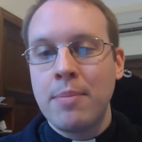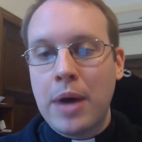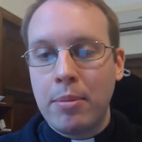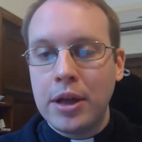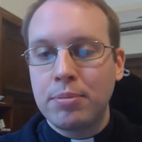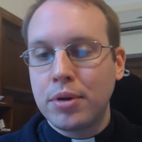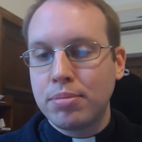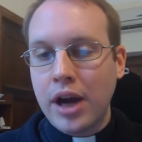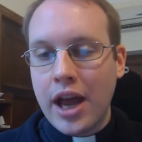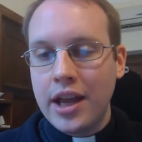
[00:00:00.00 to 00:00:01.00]
public
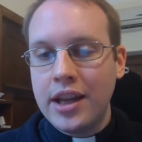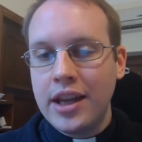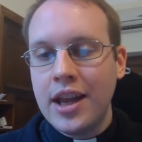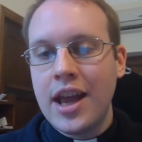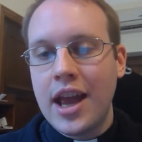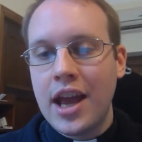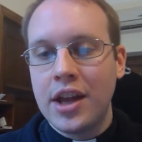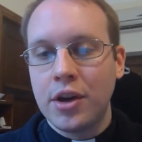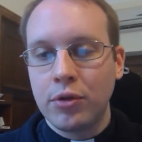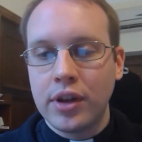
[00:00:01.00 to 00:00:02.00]
propriety,
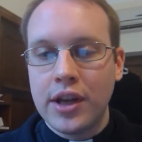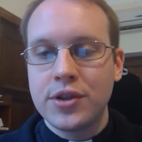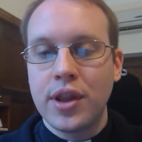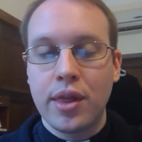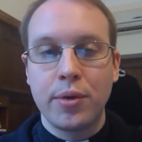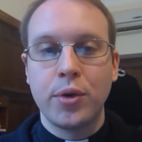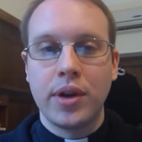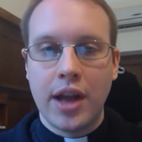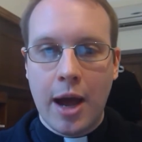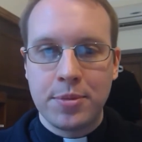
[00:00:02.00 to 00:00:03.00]
and a relation through
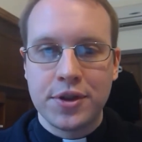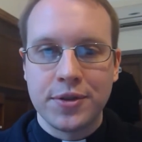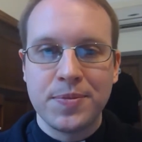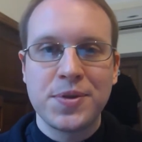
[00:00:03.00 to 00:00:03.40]
adoption.